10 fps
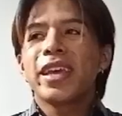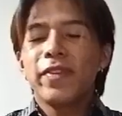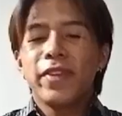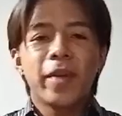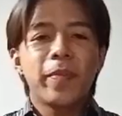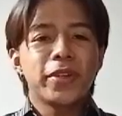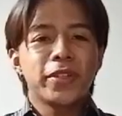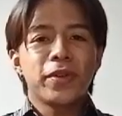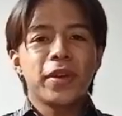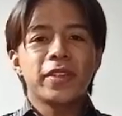giving a
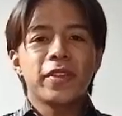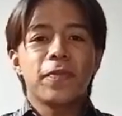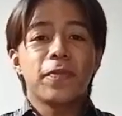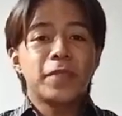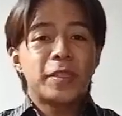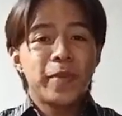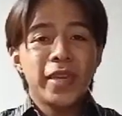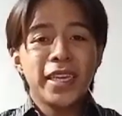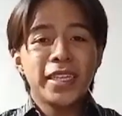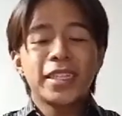persuasive
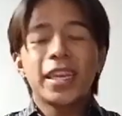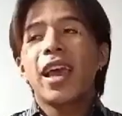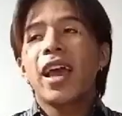speech,